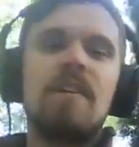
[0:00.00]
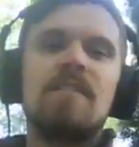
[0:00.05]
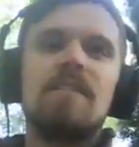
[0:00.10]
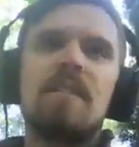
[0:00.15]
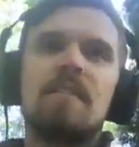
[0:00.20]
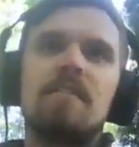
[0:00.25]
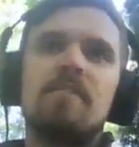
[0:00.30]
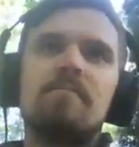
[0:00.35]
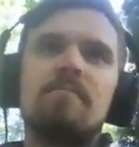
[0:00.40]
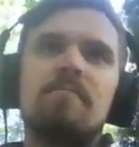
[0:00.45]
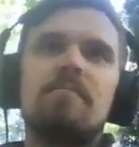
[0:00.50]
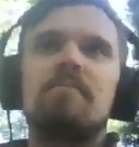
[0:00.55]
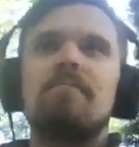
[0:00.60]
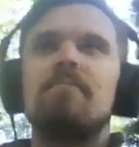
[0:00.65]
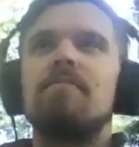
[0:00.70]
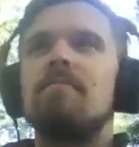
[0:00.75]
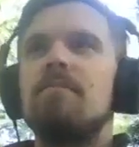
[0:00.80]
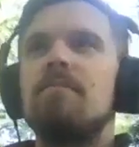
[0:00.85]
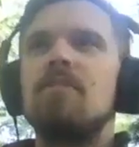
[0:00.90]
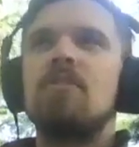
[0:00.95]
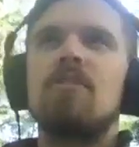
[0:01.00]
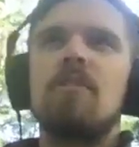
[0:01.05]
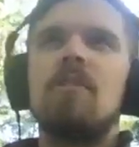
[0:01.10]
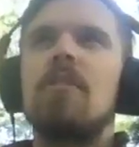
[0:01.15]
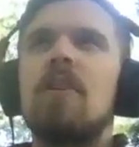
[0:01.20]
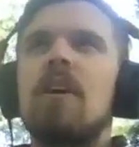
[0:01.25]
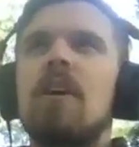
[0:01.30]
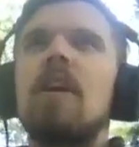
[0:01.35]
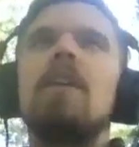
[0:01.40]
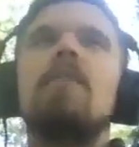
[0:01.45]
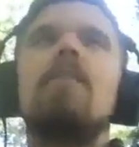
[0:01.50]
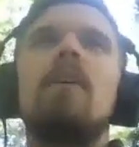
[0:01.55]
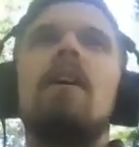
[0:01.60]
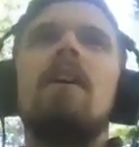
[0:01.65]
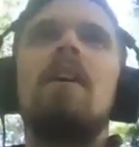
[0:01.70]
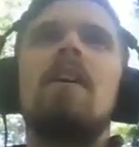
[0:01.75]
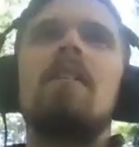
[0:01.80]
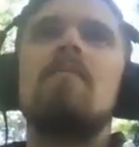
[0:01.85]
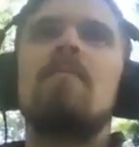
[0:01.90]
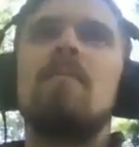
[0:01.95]
It's like, sure, you kind of
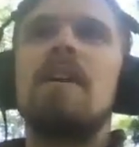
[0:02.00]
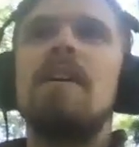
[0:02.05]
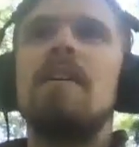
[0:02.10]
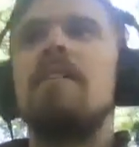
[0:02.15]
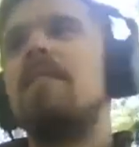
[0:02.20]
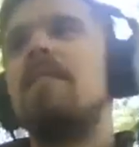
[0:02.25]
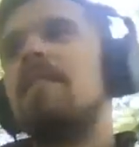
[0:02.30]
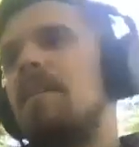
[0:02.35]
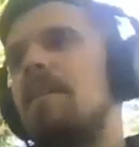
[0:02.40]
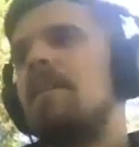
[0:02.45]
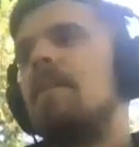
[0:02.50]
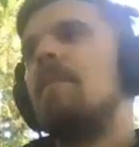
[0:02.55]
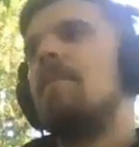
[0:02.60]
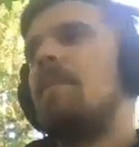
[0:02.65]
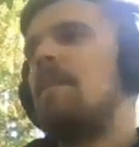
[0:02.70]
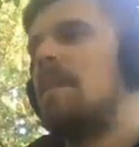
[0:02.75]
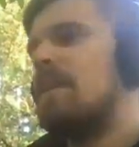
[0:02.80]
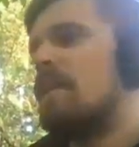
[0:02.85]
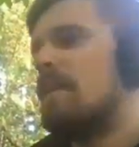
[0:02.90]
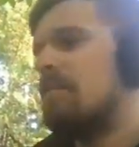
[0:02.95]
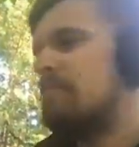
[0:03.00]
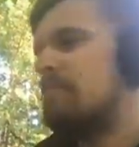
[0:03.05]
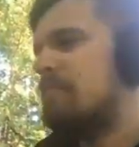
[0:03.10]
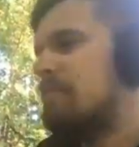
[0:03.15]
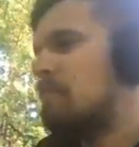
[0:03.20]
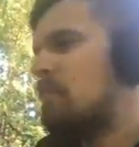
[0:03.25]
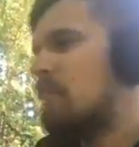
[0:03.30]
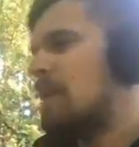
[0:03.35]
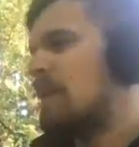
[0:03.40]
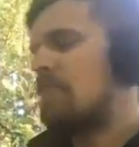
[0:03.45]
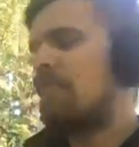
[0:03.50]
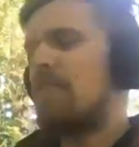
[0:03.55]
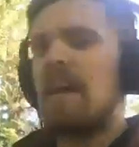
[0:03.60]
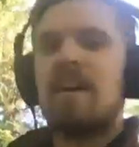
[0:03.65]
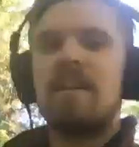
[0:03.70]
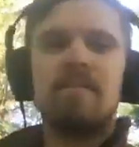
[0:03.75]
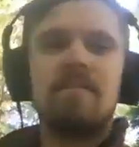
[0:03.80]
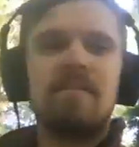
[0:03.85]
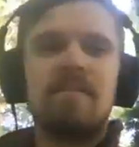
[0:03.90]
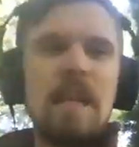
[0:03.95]
are, but, you know, what if
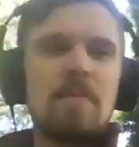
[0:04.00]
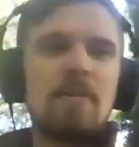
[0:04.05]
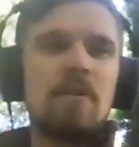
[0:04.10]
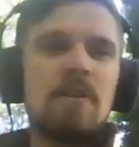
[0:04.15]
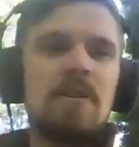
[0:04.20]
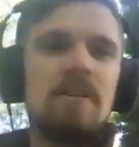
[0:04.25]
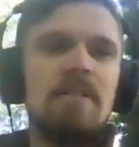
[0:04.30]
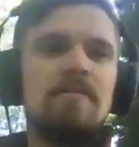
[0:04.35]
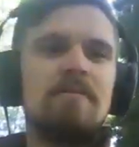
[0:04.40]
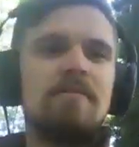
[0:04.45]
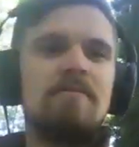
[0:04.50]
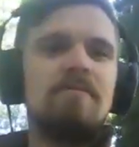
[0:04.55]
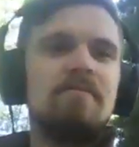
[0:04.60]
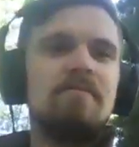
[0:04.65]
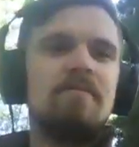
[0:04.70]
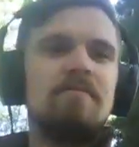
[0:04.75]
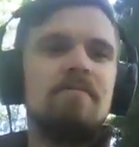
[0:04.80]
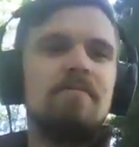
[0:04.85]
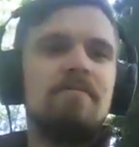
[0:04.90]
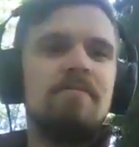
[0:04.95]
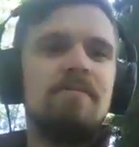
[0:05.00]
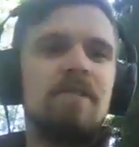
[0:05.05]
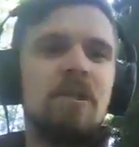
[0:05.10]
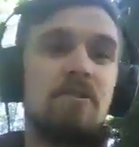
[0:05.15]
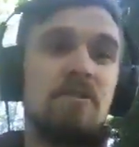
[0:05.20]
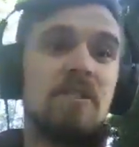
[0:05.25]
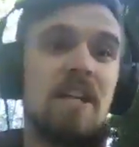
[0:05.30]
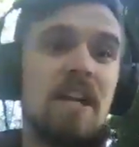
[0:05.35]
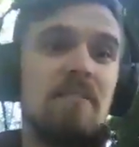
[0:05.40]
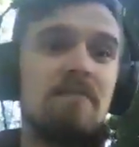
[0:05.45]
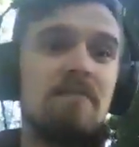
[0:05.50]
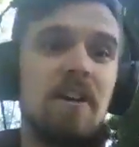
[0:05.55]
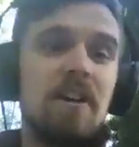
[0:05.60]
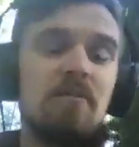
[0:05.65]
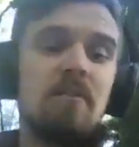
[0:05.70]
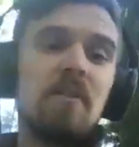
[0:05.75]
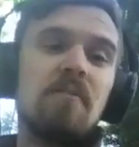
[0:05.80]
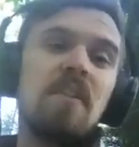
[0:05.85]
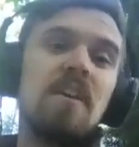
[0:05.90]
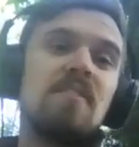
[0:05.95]
that neighborhood goes down in
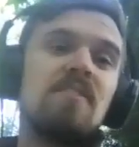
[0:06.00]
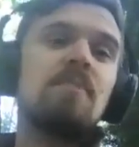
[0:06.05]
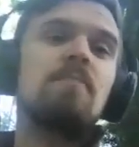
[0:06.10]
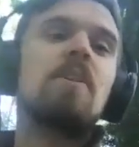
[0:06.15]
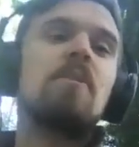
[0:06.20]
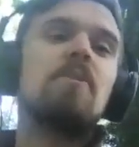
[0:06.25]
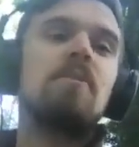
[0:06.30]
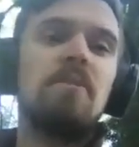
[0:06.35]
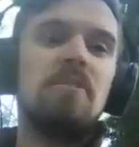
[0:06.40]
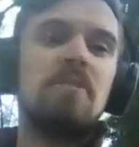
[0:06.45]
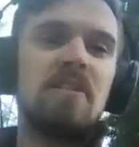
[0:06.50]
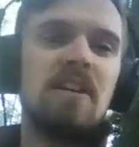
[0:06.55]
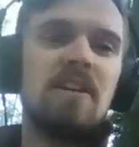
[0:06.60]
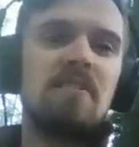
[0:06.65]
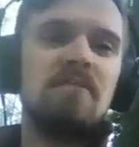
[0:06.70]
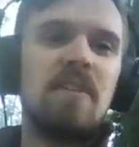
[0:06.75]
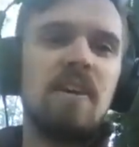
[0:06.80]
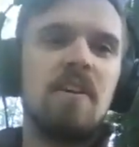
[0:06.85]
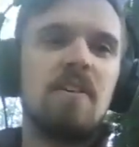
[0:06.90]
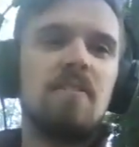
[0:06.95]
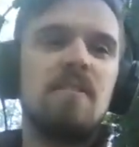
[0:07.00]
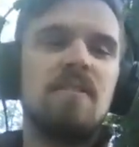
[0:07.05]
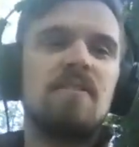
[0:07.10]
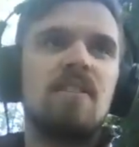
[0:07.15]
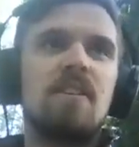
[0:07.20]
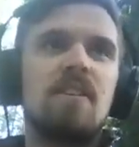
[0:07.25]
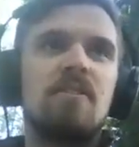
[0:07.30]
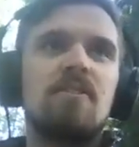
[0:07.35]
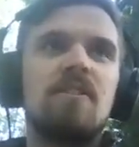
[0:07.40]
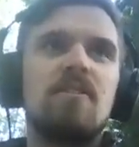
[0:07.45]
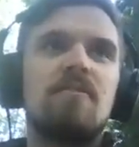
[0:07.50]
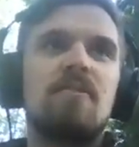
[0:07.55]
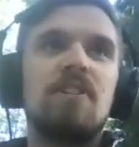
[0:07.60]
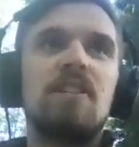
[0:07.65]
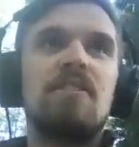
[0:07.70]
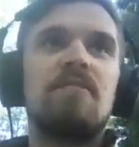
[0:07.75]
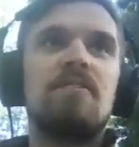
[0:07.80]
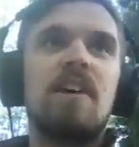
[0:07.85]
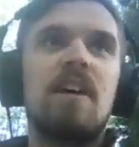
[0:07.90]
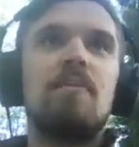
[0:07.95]
value? What if that zip code goes down in value? It's like you're
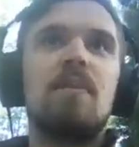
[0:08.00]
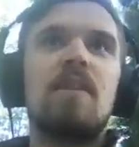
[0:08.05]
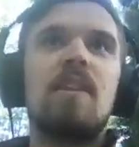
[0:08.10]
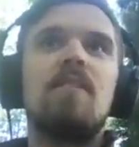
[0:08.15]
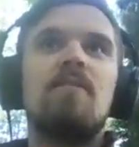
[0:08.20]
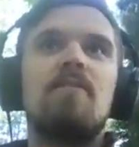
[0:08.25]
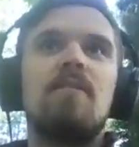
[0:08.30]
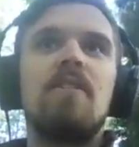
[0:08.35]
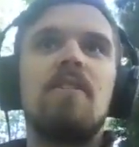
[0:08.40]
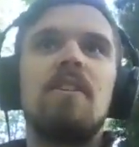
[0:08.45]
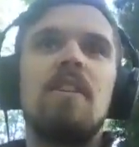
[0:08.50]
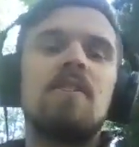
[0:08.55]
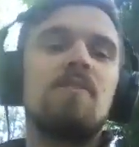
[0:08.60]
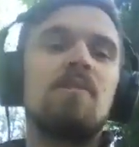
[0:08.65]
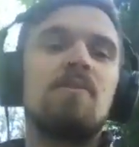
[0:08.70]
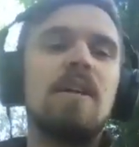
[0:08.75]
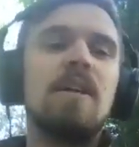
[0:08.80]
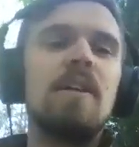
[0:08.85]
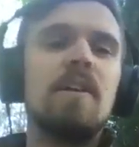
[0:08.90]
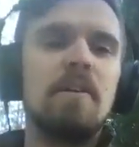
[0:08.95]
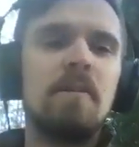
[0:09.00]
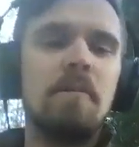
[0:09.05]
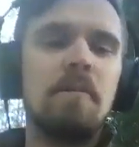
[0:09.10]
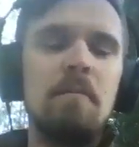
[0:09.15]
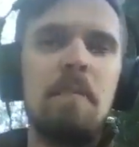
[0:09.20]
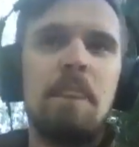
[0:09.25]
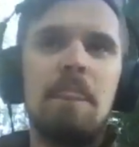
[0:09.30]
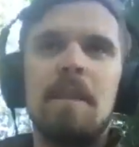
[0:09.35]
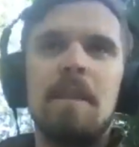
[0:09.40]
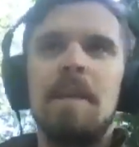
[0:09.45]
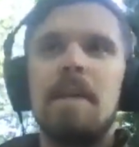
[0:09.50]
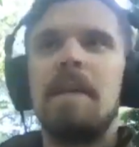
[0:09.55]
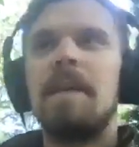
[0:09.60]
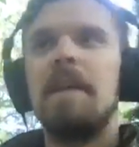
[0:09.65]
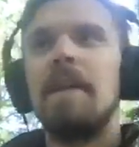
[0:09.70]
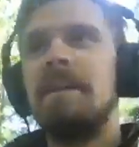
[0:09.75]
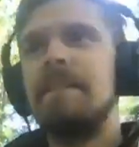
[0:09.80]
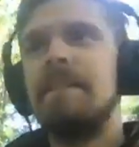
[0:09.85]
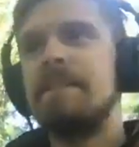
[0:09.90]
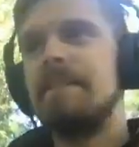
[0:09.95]
diversified within a very narrow window,
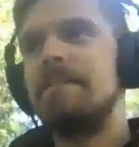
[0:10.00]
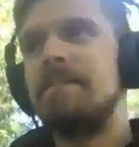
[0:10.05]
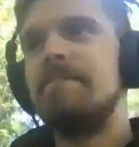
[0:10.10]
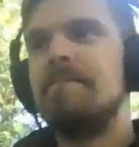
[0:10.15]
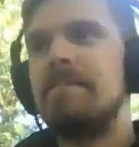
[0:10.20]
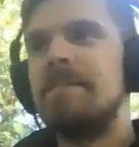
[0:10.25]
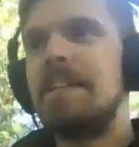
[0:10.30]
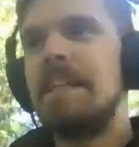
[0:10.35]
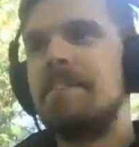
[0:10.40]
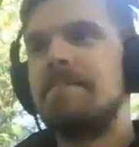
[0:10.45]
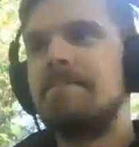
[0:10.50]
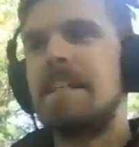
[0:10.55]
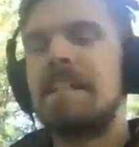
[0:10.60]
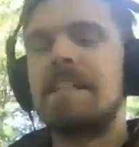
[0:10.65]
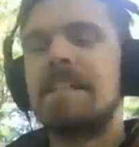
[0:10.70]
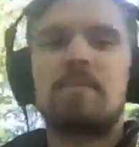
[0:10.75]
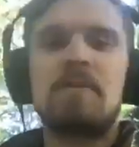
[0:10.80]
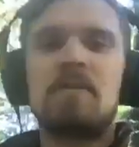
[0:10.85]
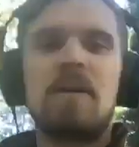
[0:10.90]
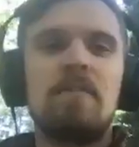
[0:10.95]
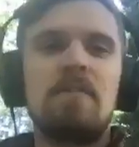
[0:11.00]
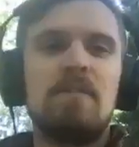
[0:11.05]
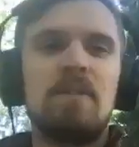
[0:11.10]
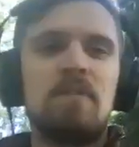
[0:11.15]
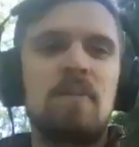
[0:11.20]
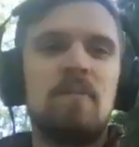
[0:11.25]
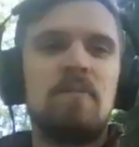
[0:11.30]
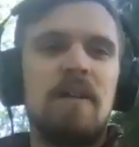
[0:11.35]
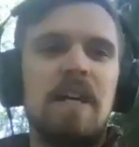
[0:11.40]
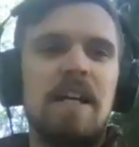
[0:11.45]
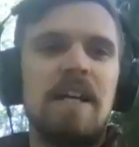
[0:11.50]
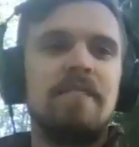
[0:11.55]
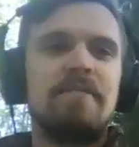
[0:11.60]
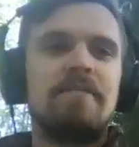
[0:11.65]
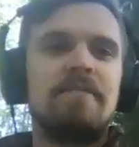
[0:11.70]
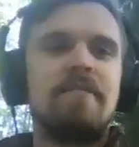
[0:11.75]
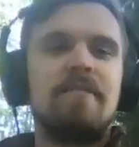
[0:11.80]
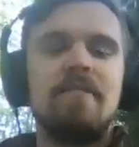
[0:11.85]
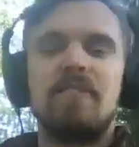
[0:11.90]
and that's the problem most people have.